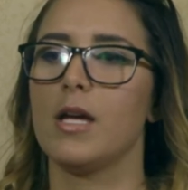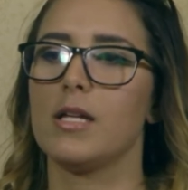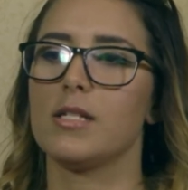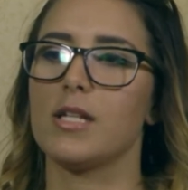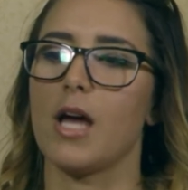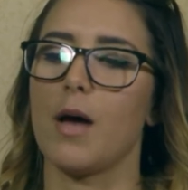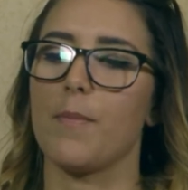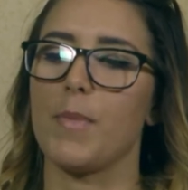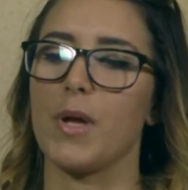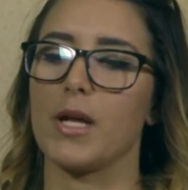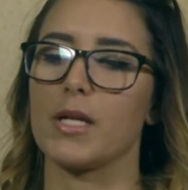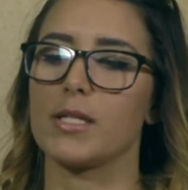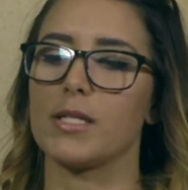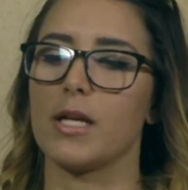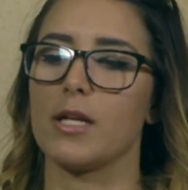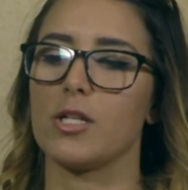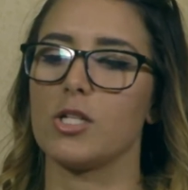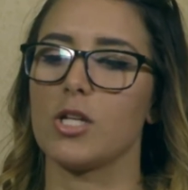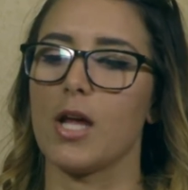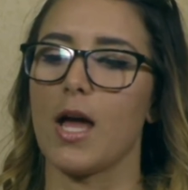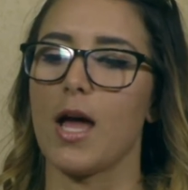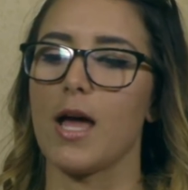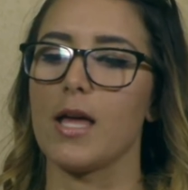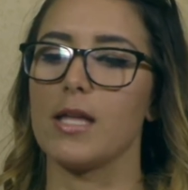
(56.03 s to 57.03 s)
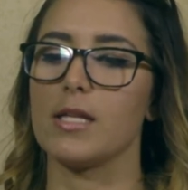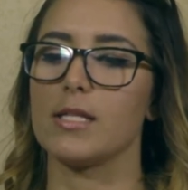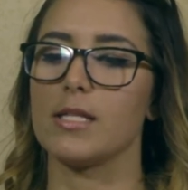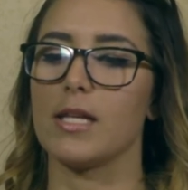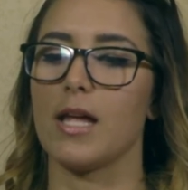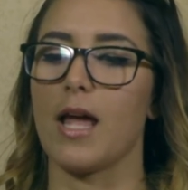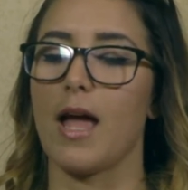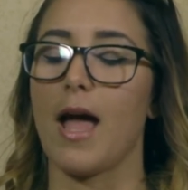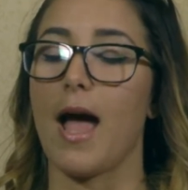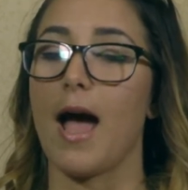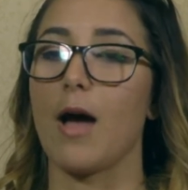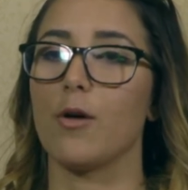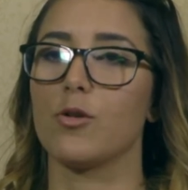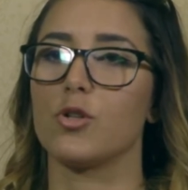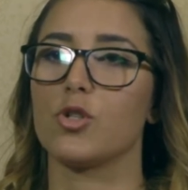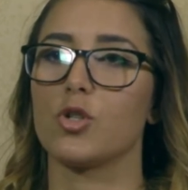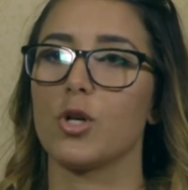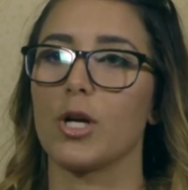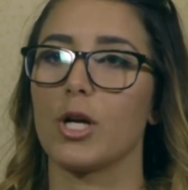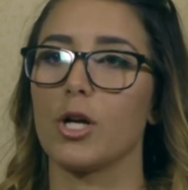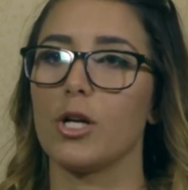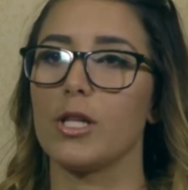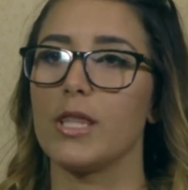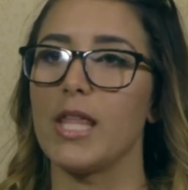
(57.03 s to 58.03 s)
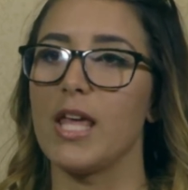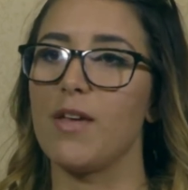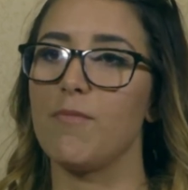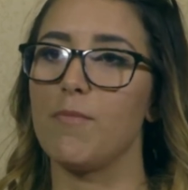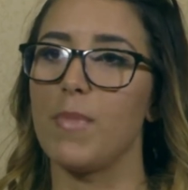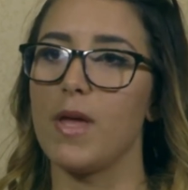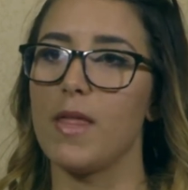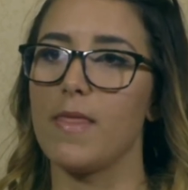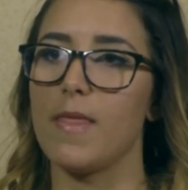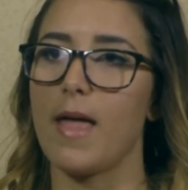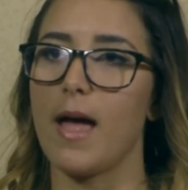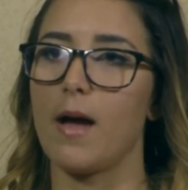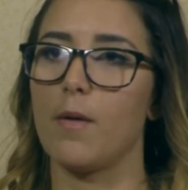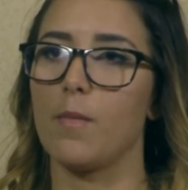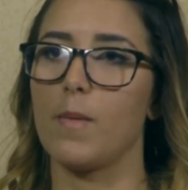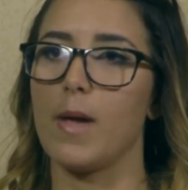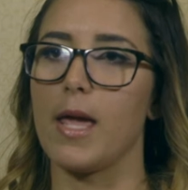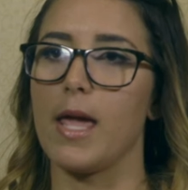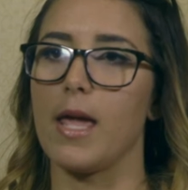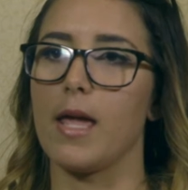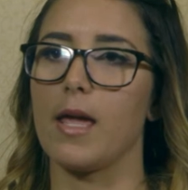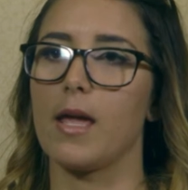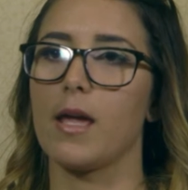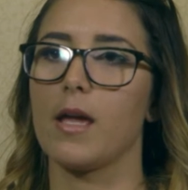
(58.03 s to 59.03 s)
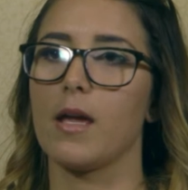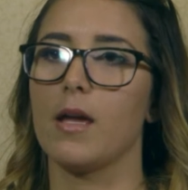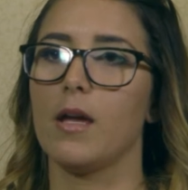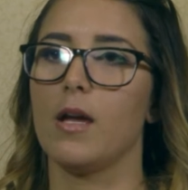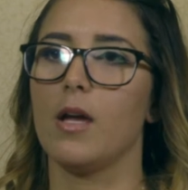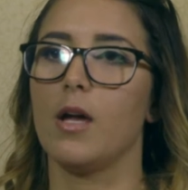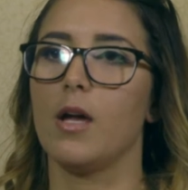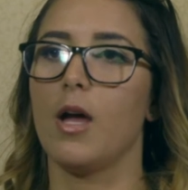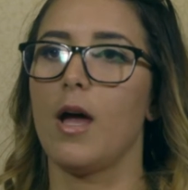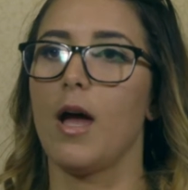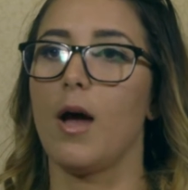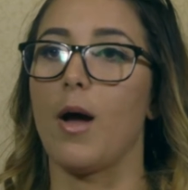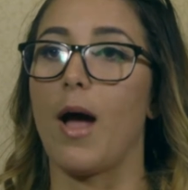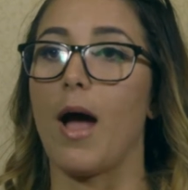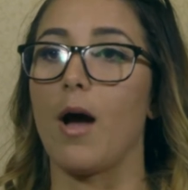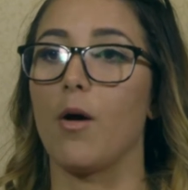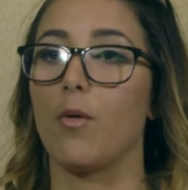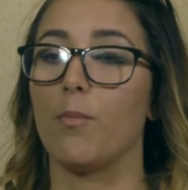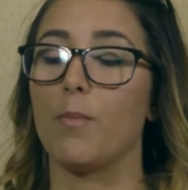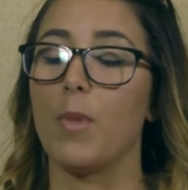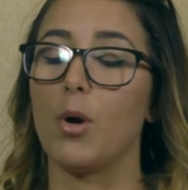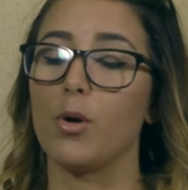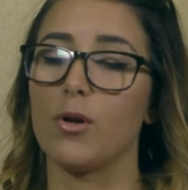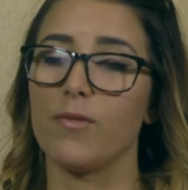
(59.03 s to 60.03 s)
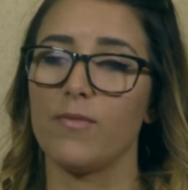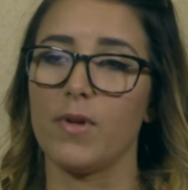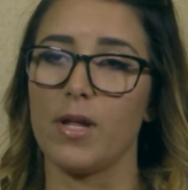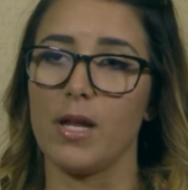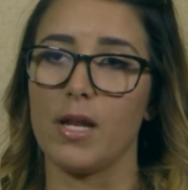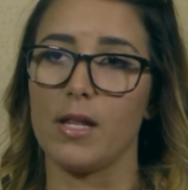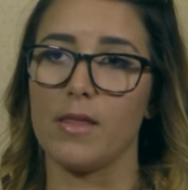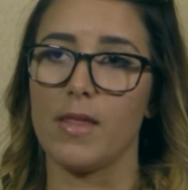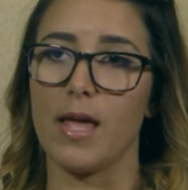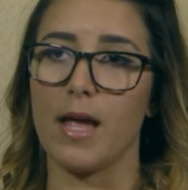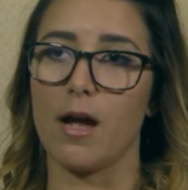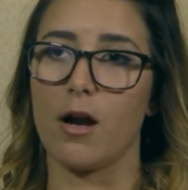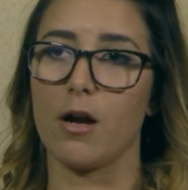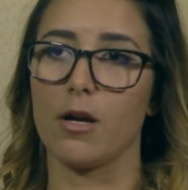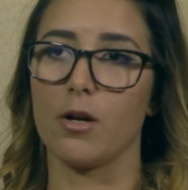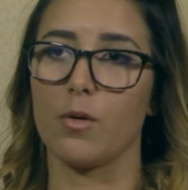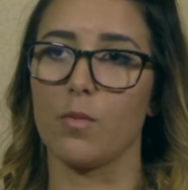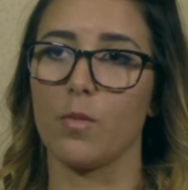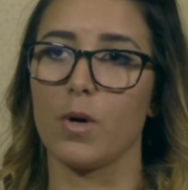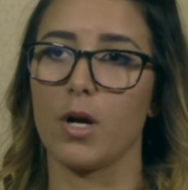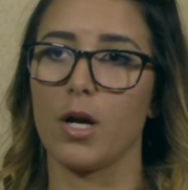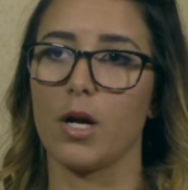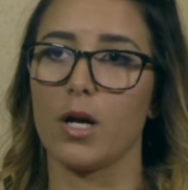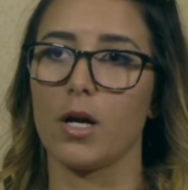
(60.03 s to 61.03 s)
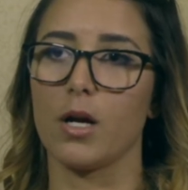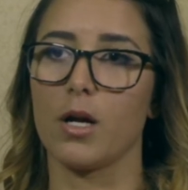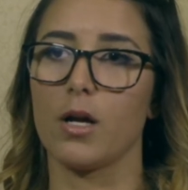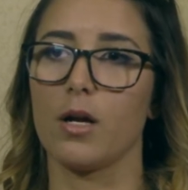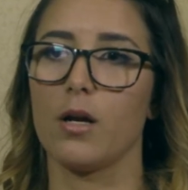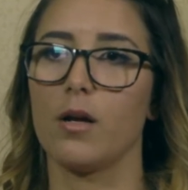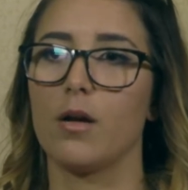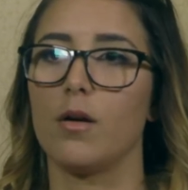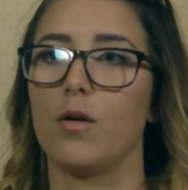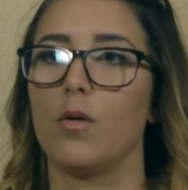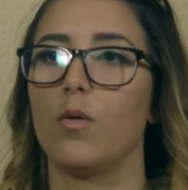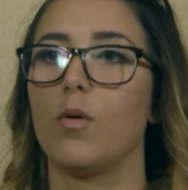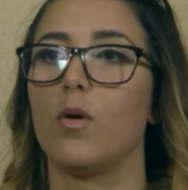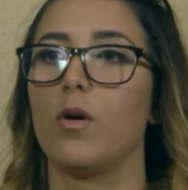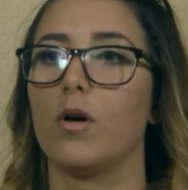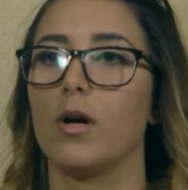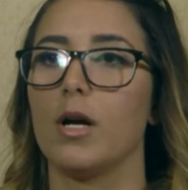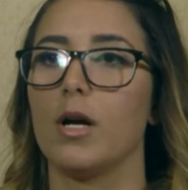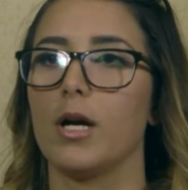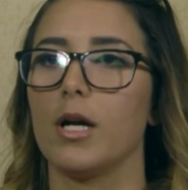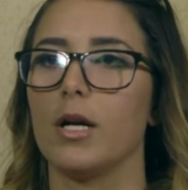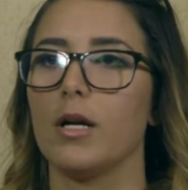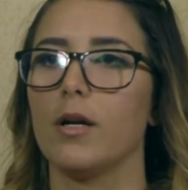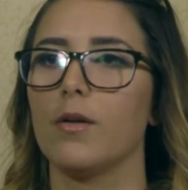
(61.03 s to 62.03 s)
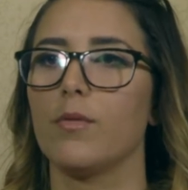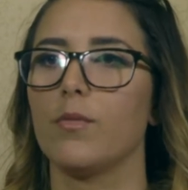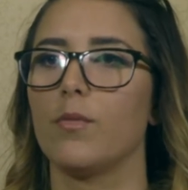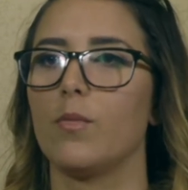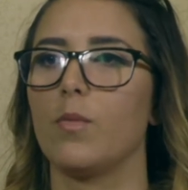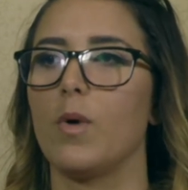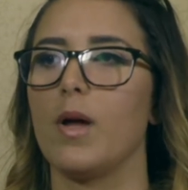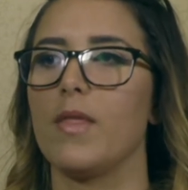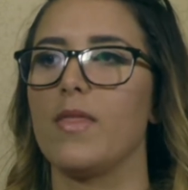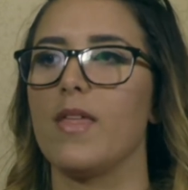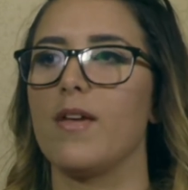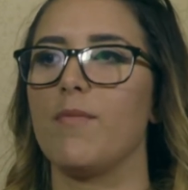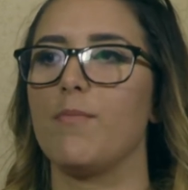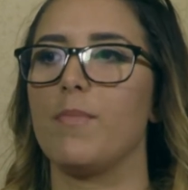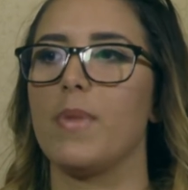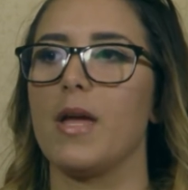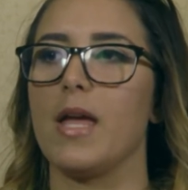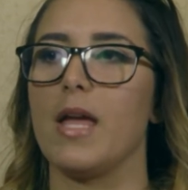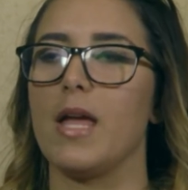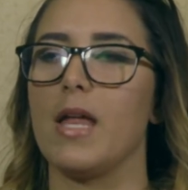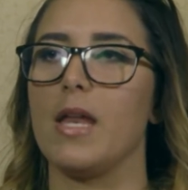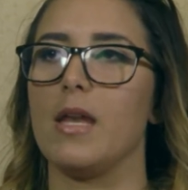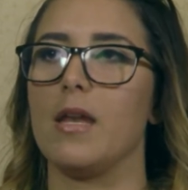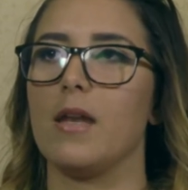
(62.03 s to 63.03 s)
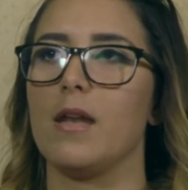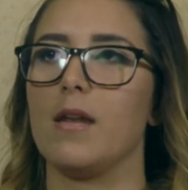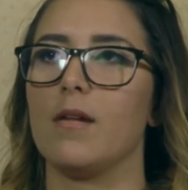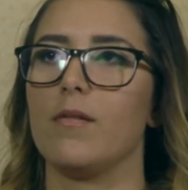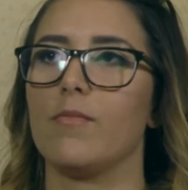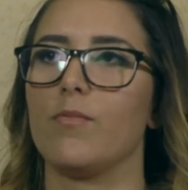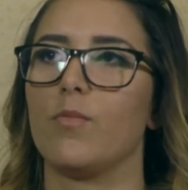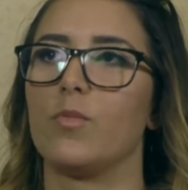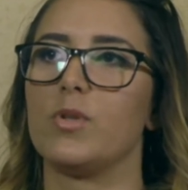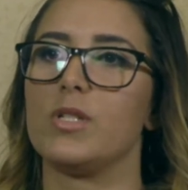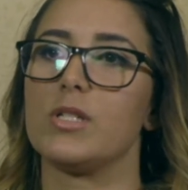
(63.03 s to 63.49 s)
Topics such as how triggered they've been that week, how motivated they are to work, or what they've been